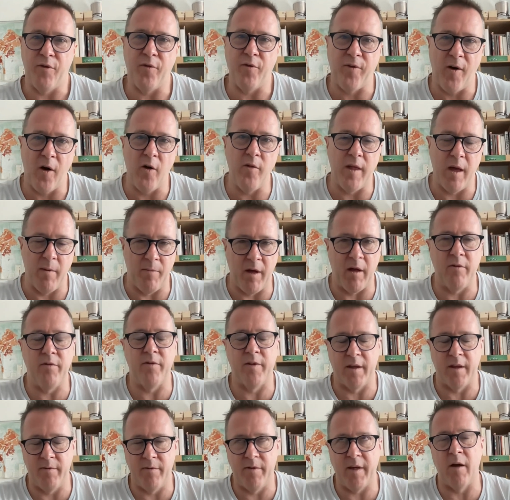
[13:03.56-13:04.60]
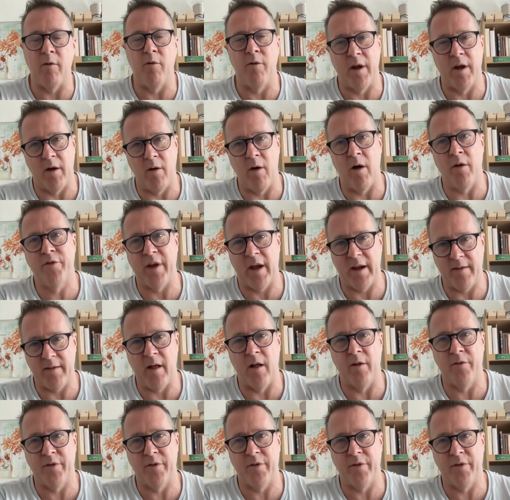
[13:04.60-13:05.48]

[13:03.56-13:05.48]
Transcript: you phone them, then they'll know. I'll take.